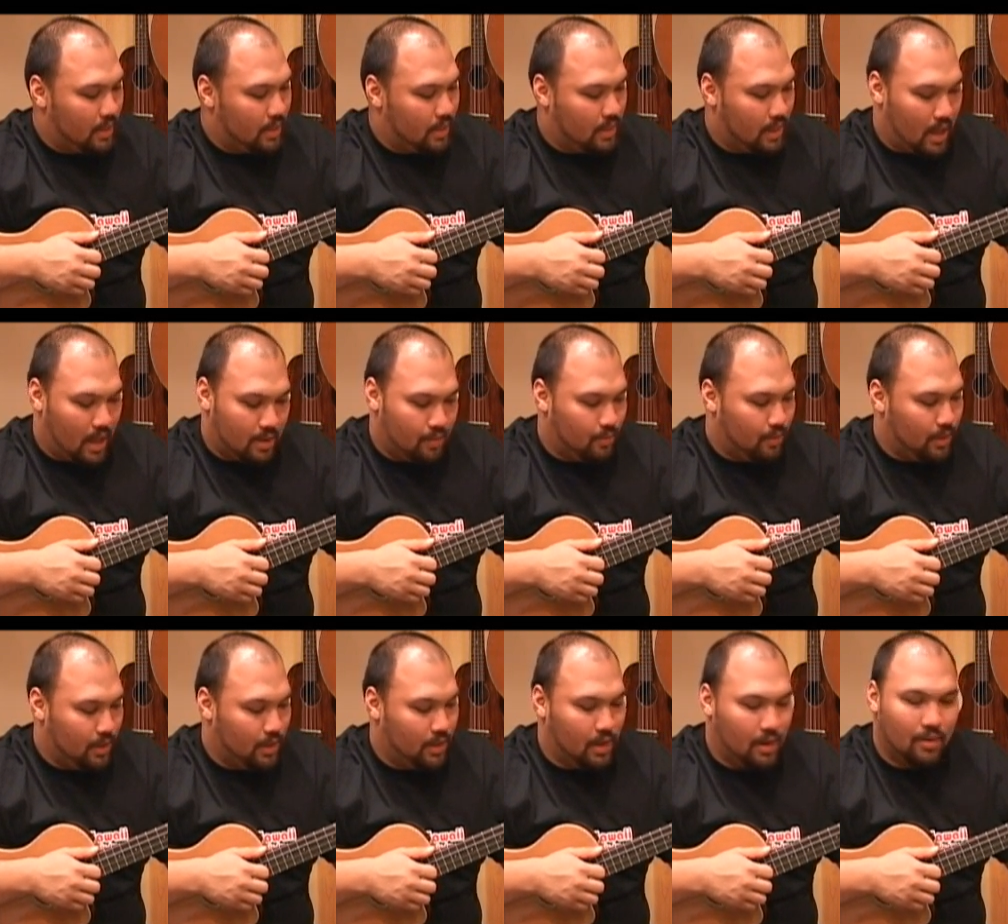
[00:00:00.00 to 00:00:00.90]
I
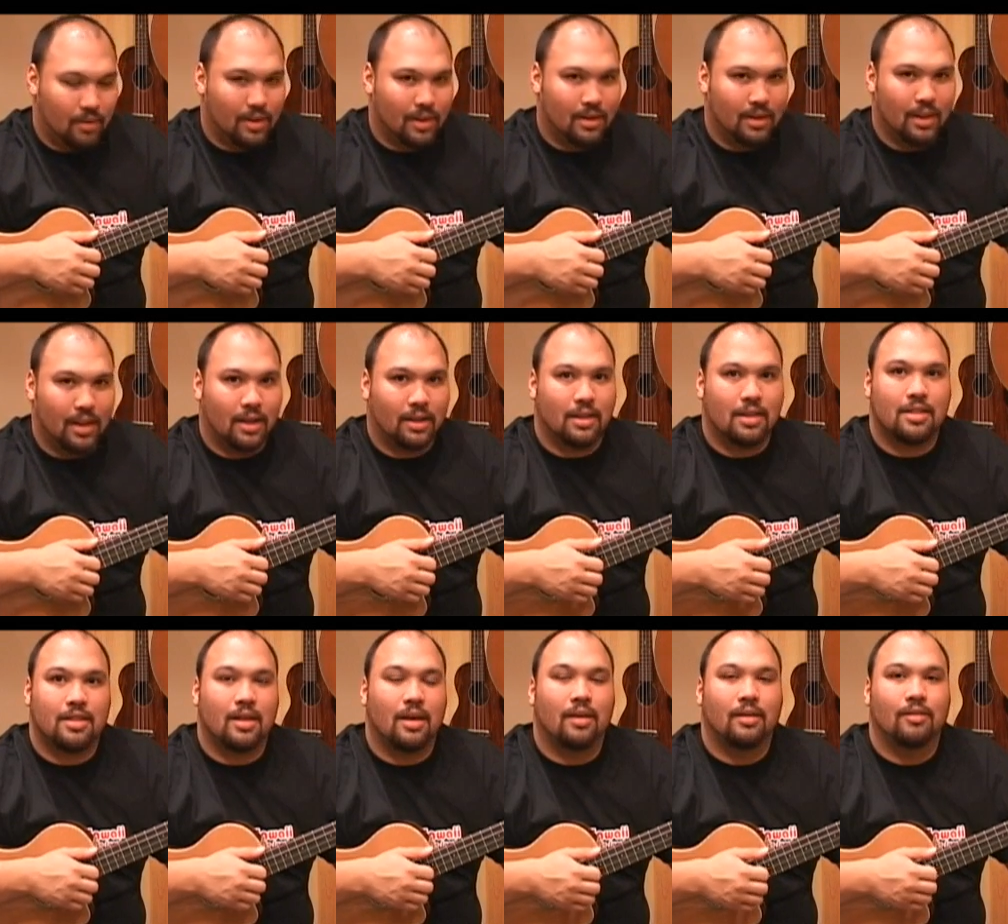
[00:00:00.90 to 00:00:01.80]
really like the
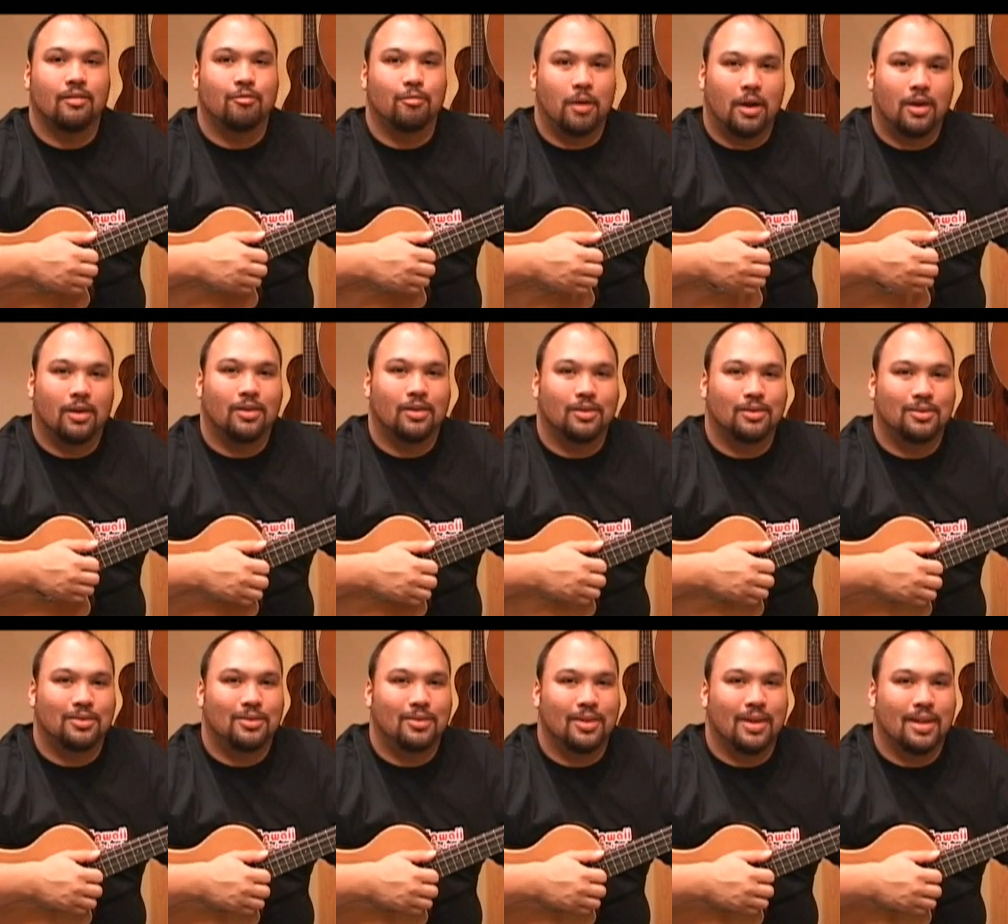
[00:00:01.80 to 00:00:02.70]
sound of baritone
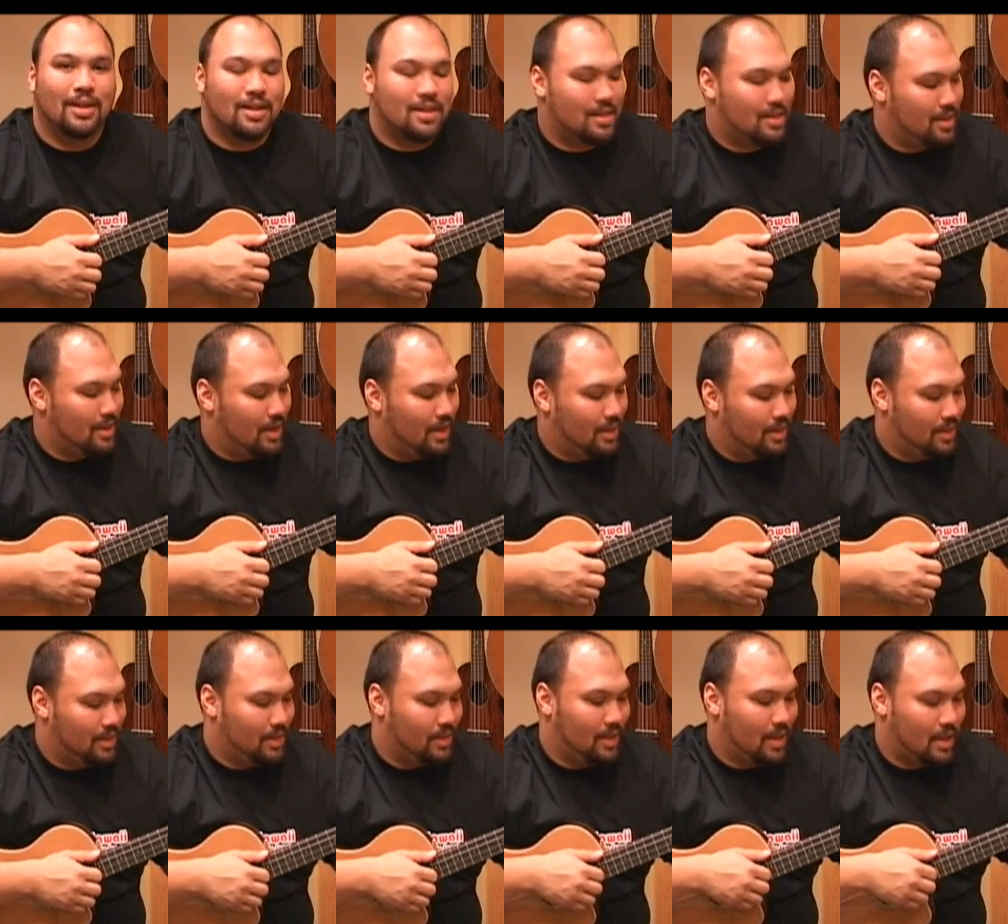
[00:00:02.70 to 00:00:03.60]
ukuleles, and
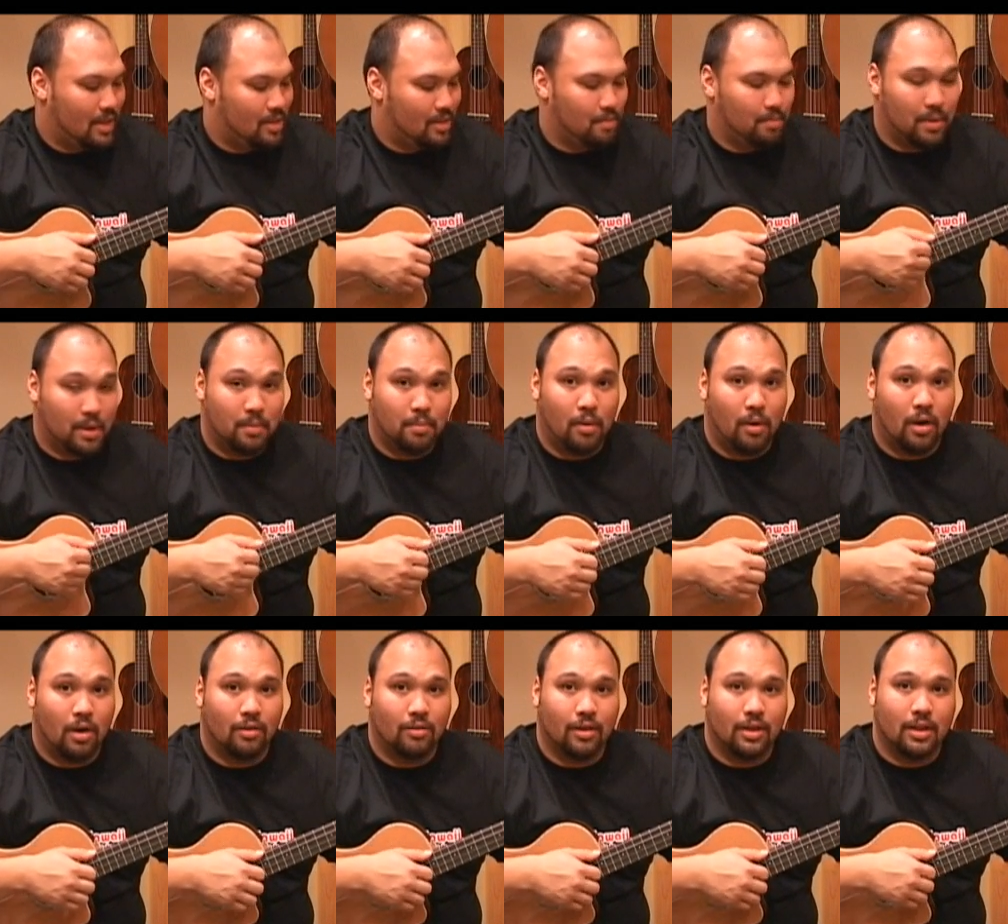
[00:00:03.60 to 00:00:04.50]
that's a big part
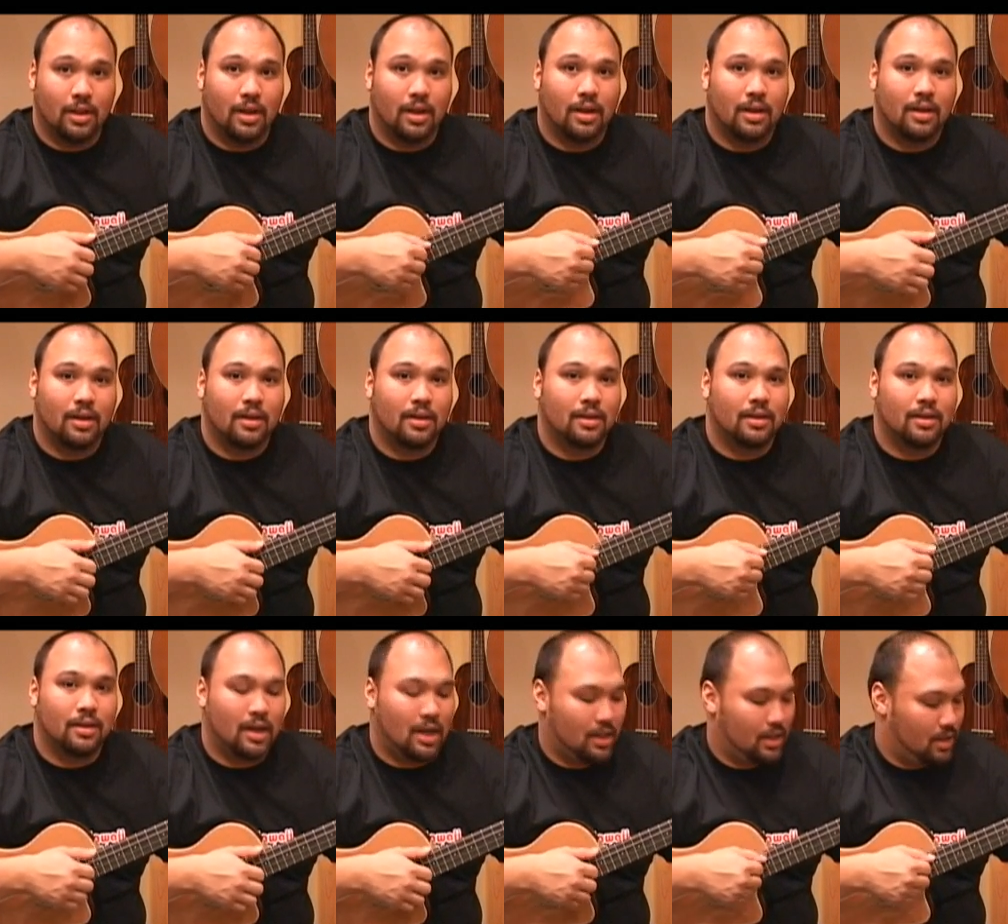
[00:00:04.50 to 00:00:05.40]
of it. You
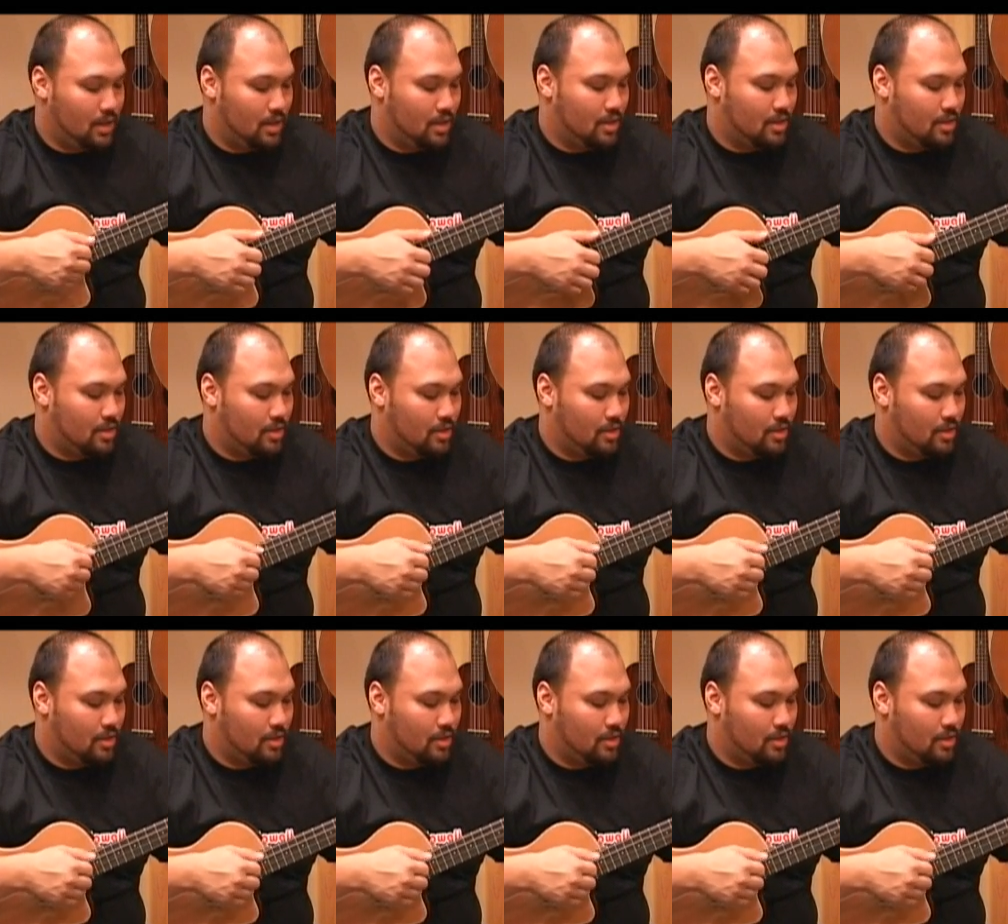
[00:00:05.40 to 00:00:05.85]
got these